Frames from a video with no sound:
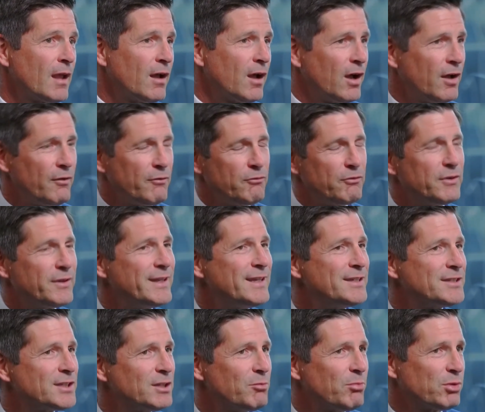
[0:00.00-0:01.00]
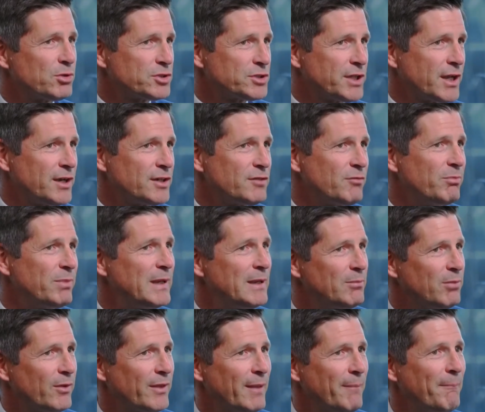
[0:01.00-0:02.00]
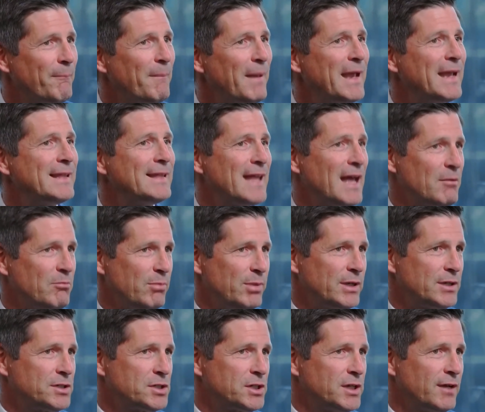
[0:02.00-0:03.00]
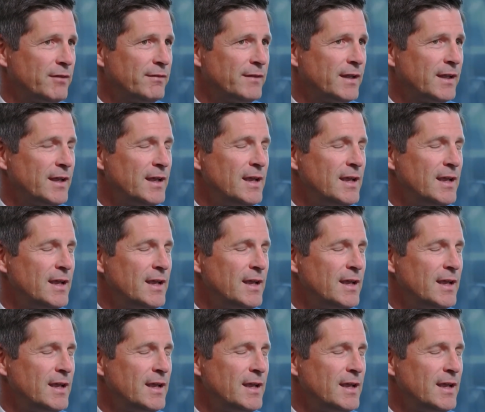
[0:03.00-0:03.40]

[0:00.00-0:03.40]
a decent percentage of people that made that big shift.